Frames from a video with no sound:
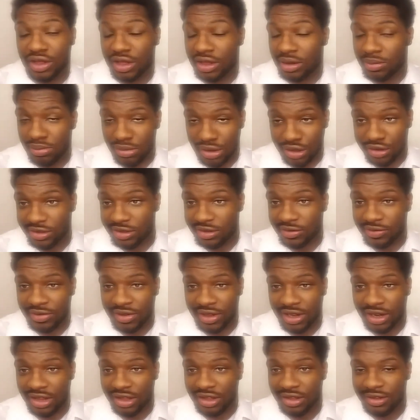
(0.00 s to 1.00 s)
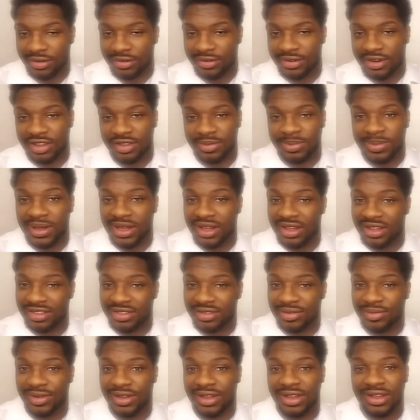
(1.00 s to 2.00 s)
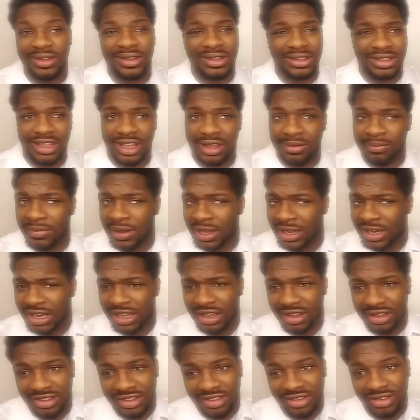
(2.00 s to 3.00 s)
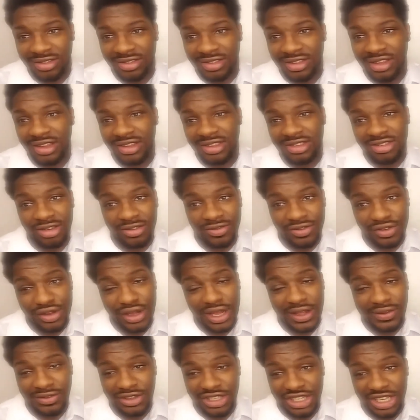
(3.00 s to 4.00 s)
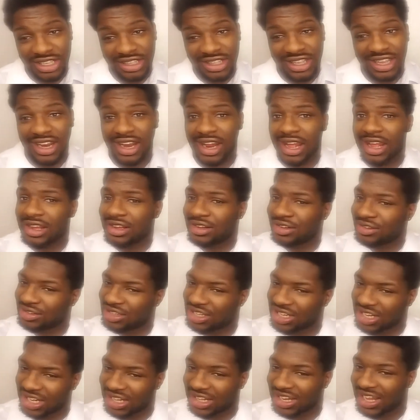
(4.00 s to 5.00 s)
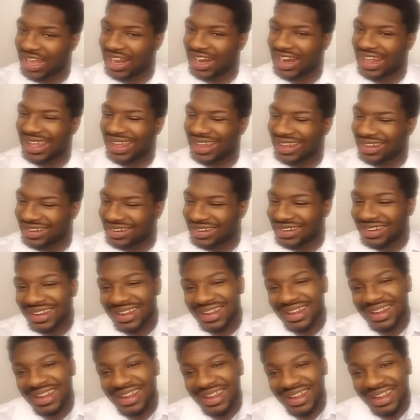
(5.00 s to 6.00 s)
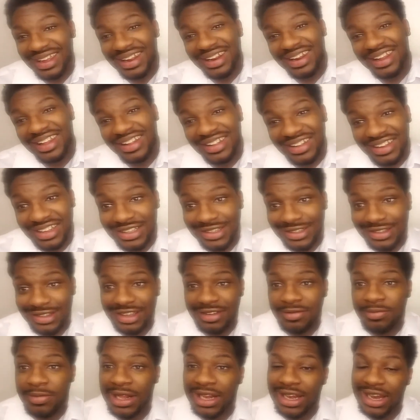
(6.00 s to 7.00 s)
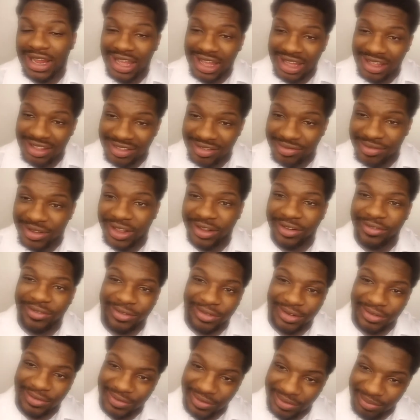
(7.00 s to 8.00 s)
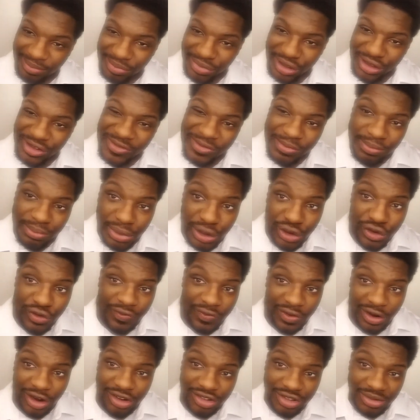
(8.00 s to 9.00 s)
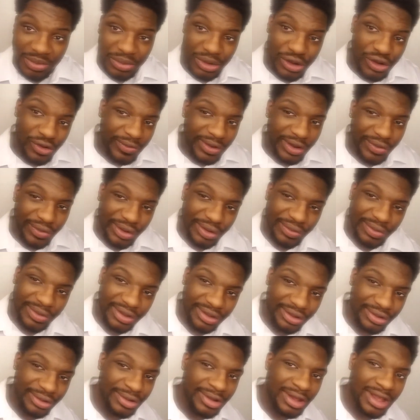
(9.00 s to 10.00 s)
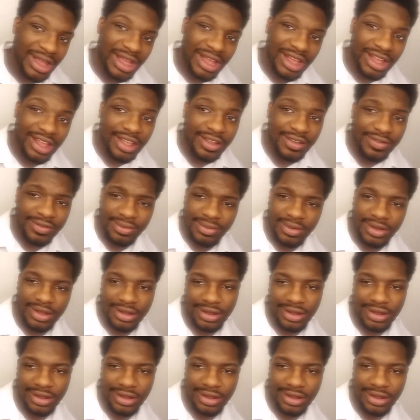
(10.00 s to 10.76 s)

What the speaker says: a music video this past week, I think Monday or Tuesday. So if you haven't checked that out, go check that out. And did you see my last week first movie review of